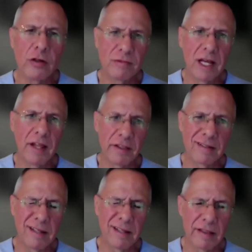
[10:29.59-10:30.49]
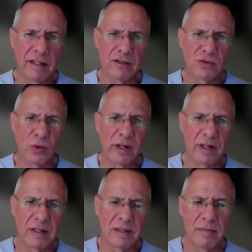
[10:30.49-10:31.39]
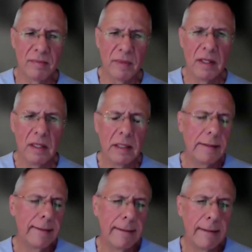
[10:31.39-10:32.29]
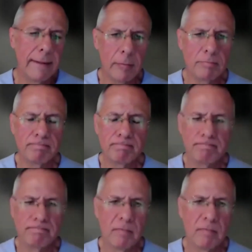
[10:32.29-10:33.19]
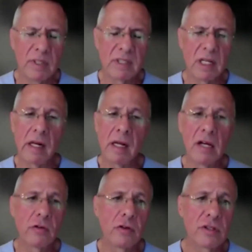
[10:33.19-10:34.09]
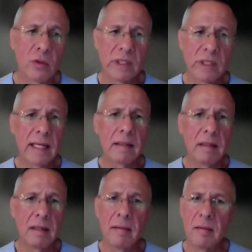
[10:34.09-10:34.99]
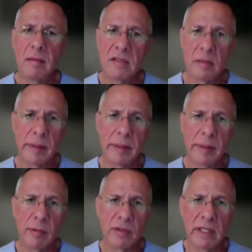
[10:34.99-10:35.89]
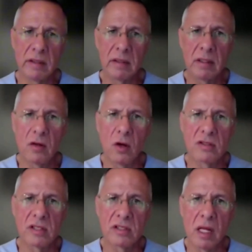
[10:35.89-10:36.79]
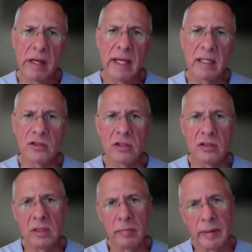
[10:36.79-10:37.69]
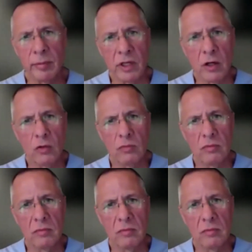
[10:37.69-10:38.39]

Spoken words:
So I think it's what it is. Um, there's a lot of controversy with that. Some people say it causes lung cancer. Some people don't.